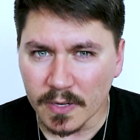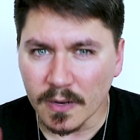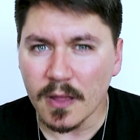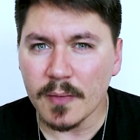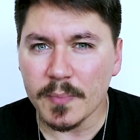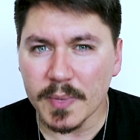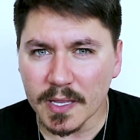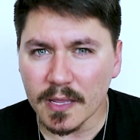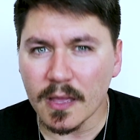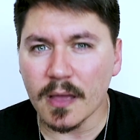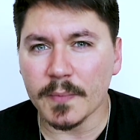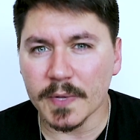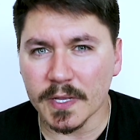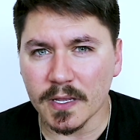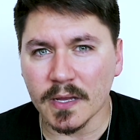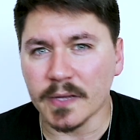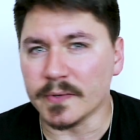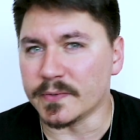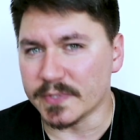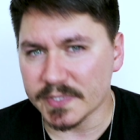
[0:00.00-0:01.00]
I become a
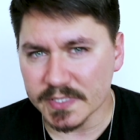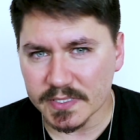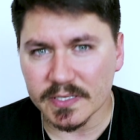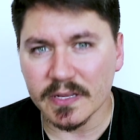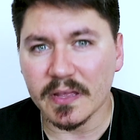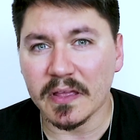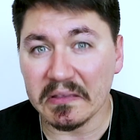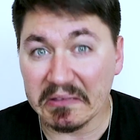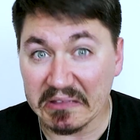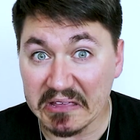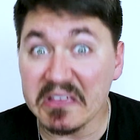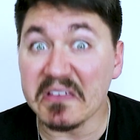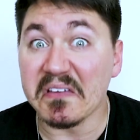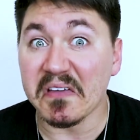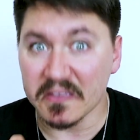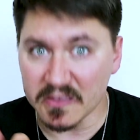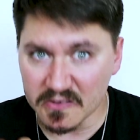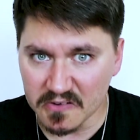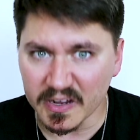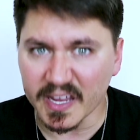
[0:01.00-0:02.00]
ghost,
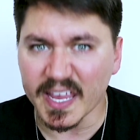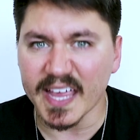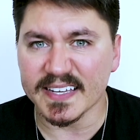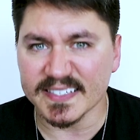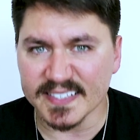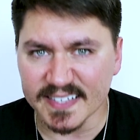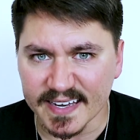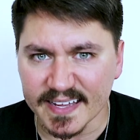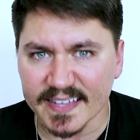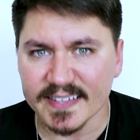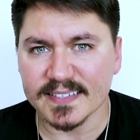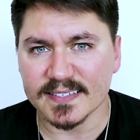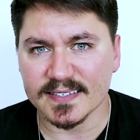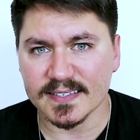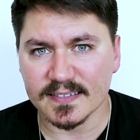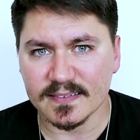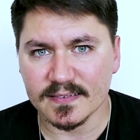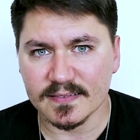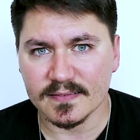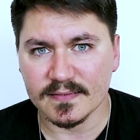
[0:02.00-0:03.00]
you're getting
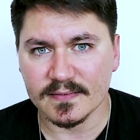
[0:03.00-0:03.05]
it.